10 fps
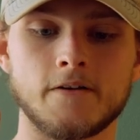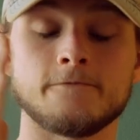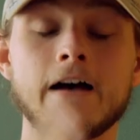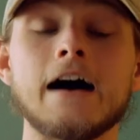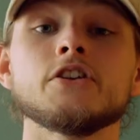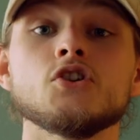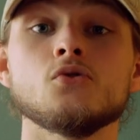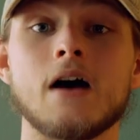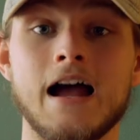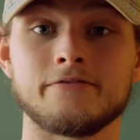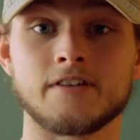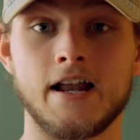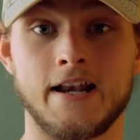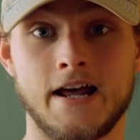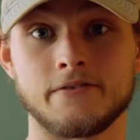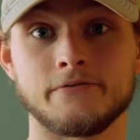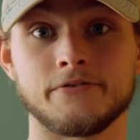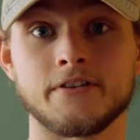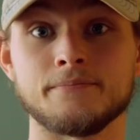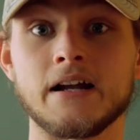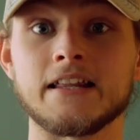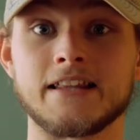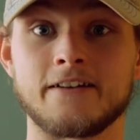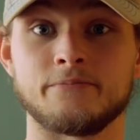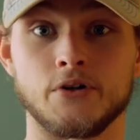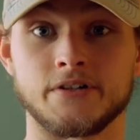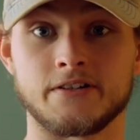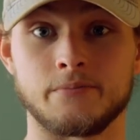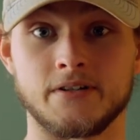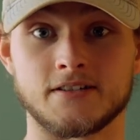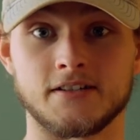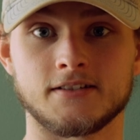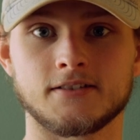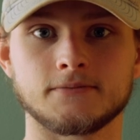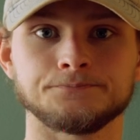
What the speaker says: value I have gotten out of the money that I've put into the business.